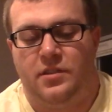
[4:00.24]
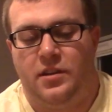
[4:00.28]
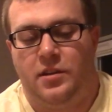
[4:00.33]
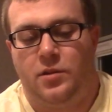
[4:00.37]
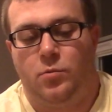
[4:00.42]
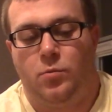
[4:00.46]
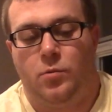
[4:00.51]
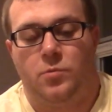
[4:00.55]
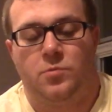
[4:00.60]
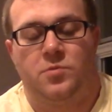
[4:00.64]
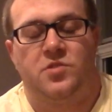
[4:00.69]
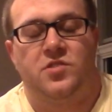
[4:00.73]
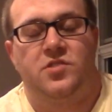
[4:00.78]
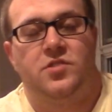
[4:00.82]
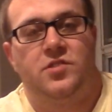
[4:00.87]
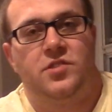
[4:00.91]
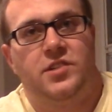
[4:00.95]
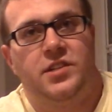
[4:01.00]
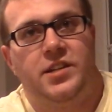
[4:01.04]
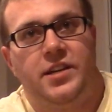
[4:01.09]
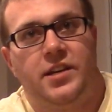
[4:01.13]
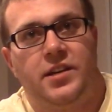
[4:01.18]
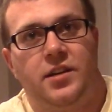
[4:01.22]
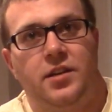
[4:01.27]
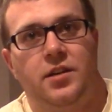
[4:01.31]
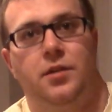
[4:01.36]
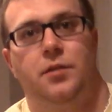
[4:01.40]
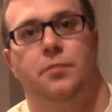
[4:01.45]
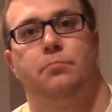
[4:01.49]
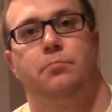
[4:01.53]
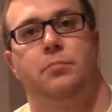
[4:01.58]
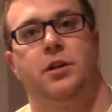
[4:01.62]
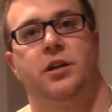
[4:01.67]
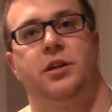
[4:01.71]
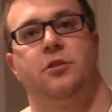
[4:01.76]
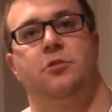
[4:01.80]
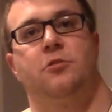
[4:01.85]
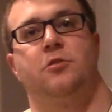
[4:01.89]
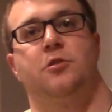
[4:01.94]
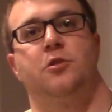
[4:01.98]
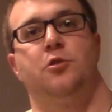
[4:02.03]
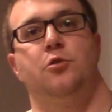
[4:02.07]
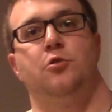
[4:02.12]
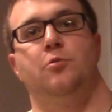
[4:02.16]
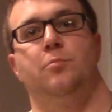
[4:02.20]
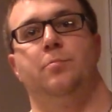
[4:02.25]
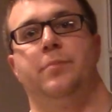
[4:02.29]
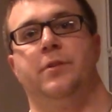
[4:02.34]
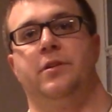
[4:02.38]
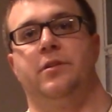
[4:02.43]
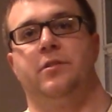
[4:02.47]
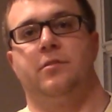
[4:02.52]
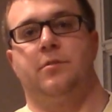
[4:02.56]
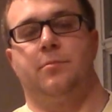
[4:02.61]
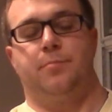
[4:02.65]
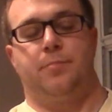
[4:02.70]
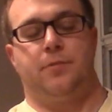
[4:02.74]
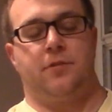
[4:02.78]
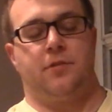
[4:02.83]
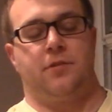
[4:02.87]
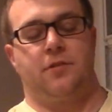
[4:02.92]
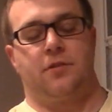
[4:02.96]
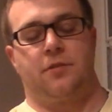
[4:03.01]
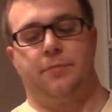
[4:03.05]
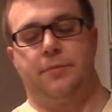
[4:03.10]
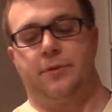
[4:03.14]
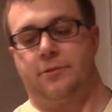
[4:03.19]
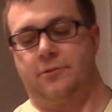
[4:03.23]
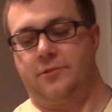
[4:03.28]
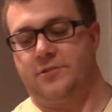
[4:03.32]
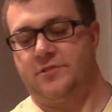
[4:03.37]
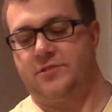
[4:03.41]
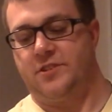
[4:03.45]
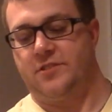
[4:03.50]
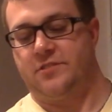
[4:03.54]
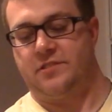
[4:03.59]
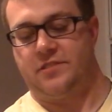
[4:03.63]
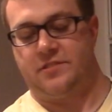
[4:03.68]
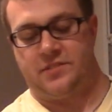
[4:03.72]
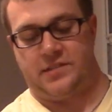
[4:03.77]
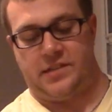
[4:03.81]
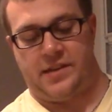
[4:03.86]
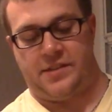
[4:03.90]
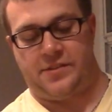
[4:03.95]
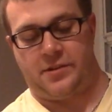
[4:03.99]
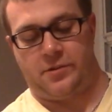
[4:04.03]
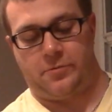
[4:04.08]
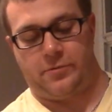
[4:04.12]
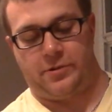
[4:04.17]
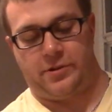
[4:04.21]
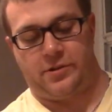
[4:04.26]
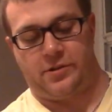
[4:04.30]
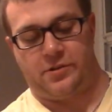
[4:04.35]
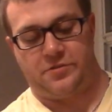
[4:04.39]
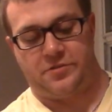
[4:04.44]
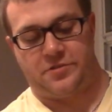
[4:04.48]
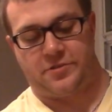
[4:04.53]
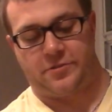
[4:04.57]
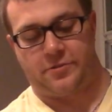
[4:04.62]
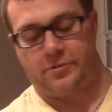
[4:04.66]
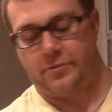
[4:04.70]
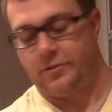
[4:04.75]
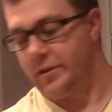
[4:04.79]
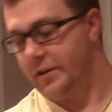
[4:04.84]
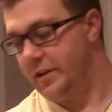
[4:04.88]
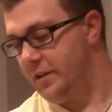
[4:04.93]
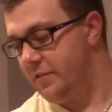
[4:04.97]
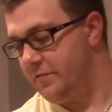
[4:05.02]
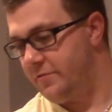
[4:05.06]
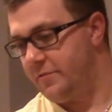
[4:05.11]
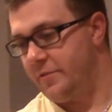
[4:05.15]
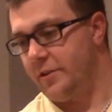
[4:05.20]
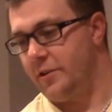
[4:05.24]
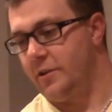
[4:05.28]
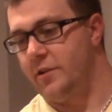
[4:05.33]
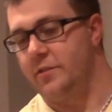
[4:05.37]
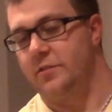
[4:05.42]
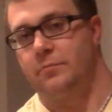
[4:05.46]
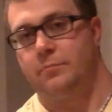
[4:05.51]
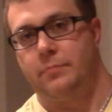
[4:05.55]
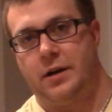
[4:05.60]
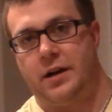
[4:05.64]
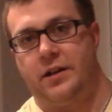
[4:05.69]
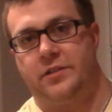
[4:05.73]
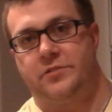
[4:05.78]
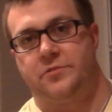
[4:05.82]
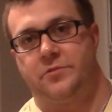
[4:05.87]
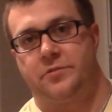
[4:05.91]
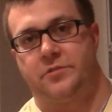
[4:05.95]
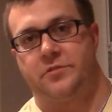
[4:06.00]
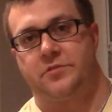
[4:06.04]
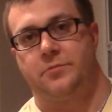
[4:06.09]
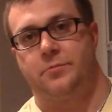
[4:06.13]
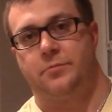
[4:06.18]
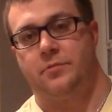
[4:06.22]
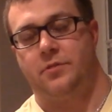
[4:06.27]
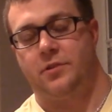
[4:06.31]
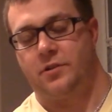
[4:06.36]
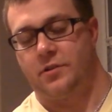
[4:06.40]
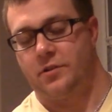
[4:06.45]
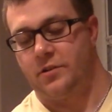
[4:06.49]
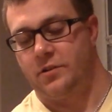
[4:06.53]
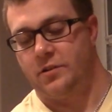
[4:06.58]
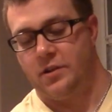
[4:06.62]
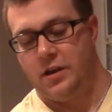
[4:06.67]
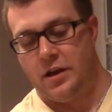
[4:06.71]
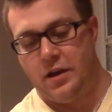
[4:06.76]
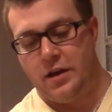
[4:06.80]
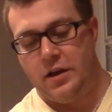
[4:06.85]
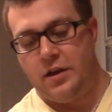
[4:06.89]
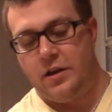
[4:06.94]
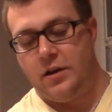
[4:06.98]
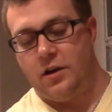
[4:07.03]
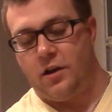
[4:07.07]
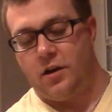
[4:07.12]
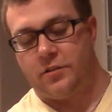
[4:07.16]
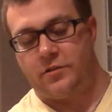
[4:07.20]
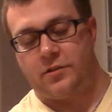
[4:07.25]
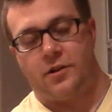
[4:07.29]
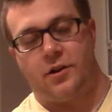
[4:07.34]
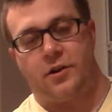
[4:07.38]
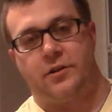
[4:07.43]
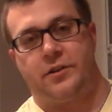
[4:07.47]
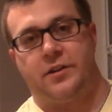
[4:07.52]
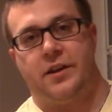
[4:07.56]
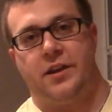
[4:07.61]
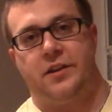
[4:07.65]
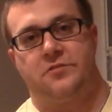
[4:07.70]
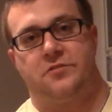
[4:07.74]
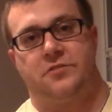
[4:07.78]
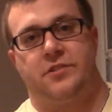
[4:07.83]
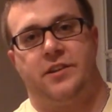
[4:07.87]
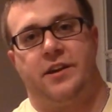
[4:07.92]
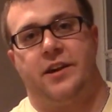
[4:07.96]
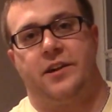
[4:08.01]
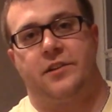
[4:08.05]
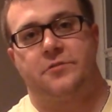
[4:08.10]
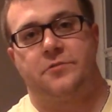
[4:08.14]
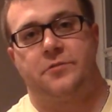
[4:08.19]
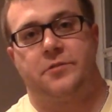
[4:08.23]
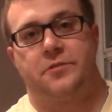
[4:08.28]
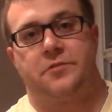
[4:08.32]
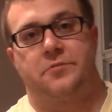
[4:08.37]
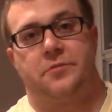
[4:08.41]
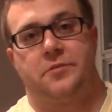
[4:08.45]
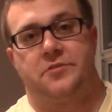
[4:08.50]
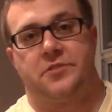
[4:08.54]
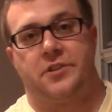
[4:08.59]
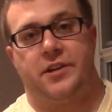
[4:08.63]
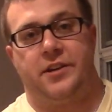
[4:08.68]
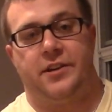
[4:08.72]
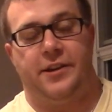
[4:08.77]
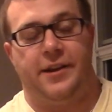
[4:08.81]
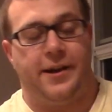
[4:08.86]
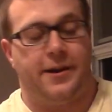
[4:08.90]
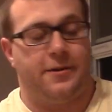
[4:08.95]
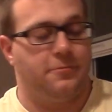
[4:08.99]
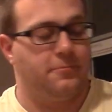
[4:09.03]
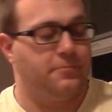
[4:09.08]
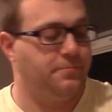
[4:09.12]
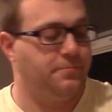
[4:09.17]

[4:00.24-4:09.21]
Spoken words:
You won't stick, but it'll goop, and it'll put a little bit of resistance on there when you're unscrewing it, and for your other mods on or other RDAs or tanks when you're switching in and out.